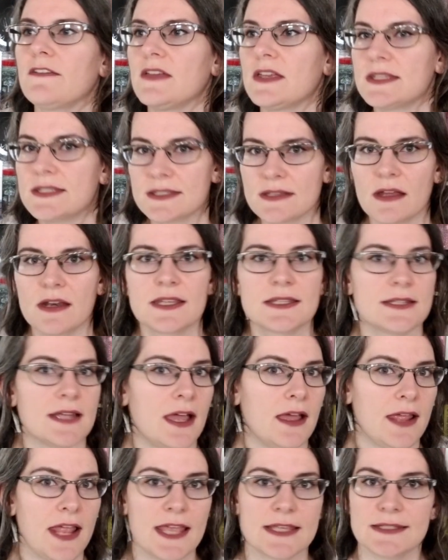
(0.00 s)
His son has
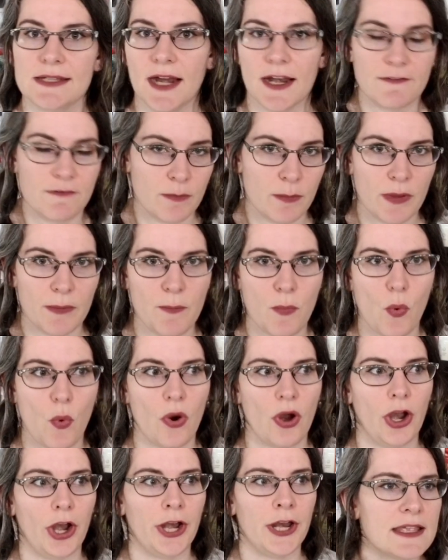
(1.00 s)
not even been
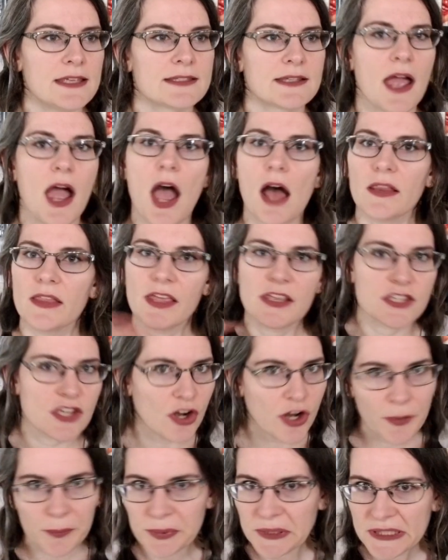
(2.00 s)
born. His colleagues are
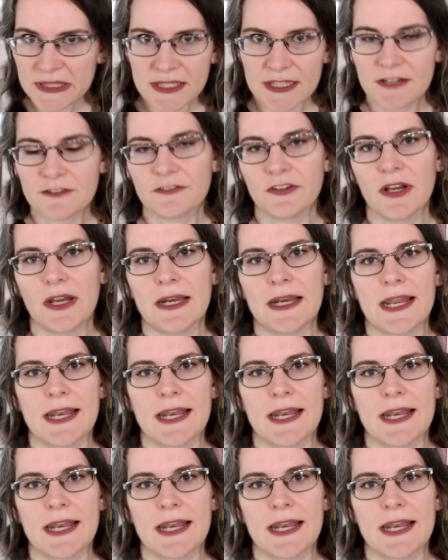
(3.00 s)
completely different.